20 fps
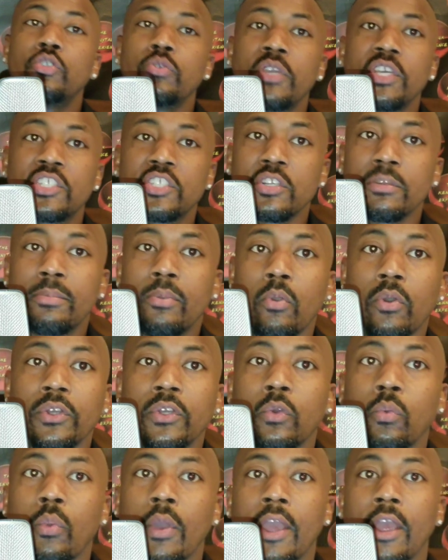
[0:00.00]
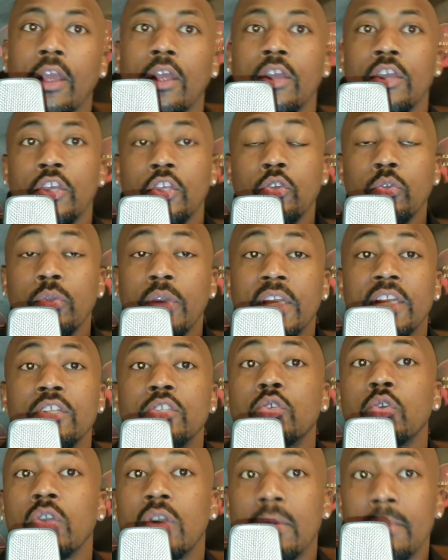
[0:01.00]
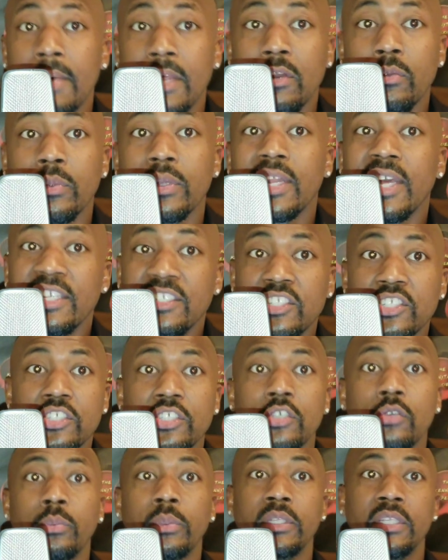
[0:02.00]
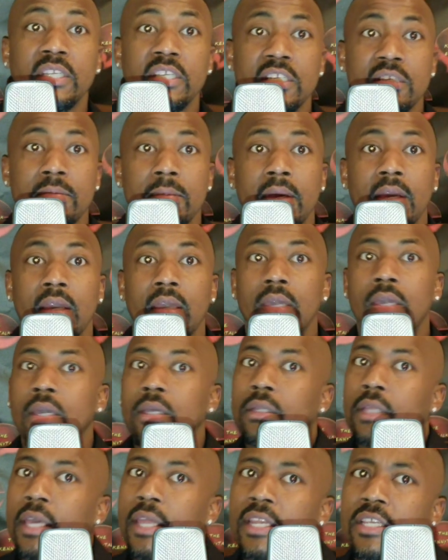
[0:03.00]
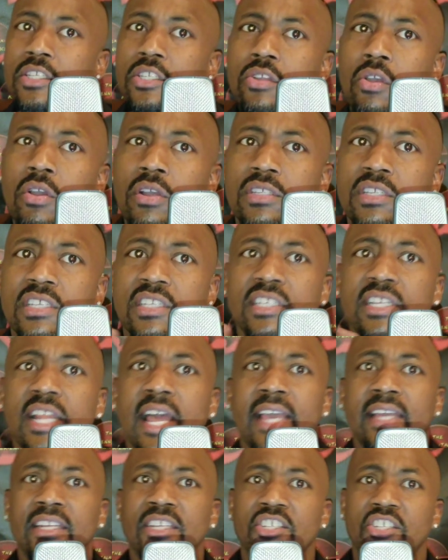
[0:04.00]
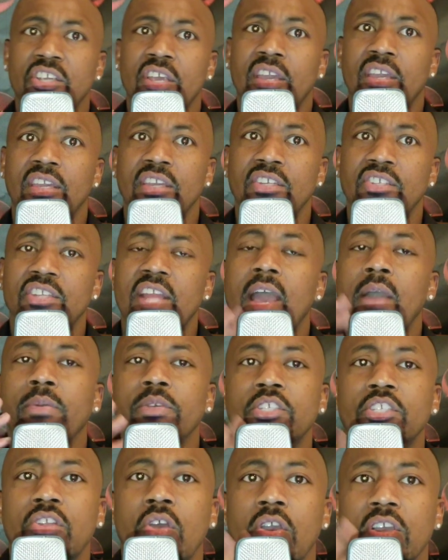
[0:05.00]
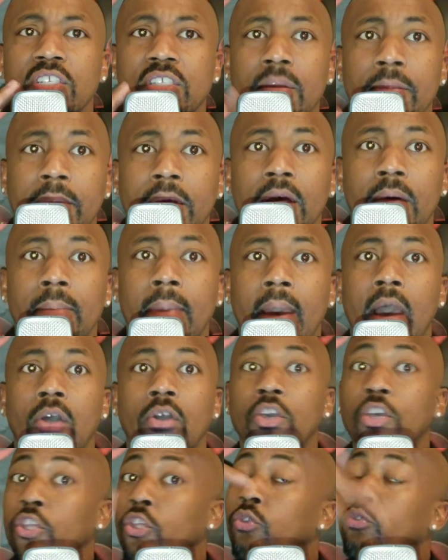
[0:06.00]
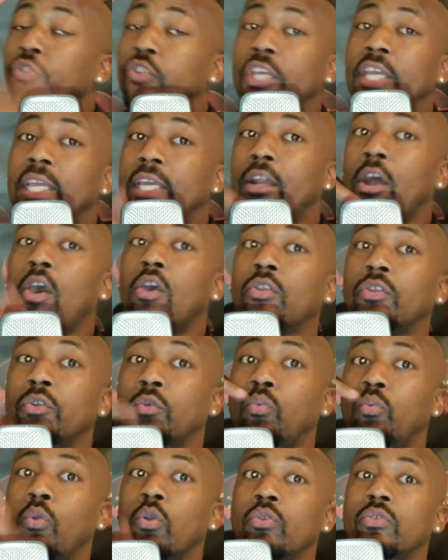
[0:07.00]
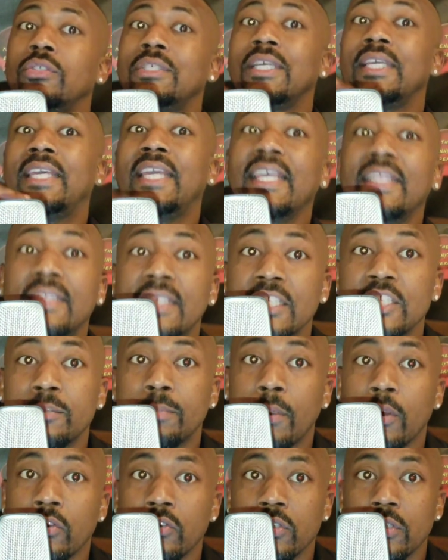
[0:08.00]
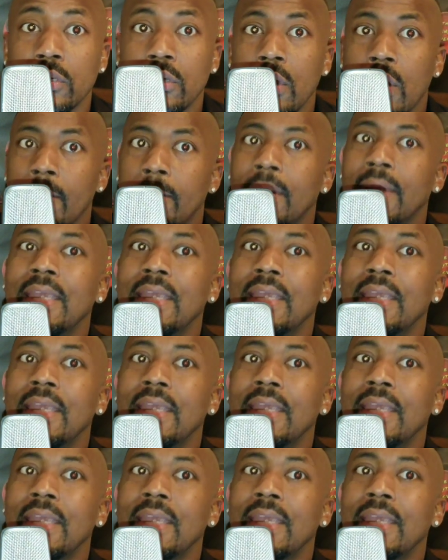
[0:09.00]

you get to the point to where you get into a committed relationship with these men, then it starts to slightly change. Now it starts to be about, you did all of the work to get this person, but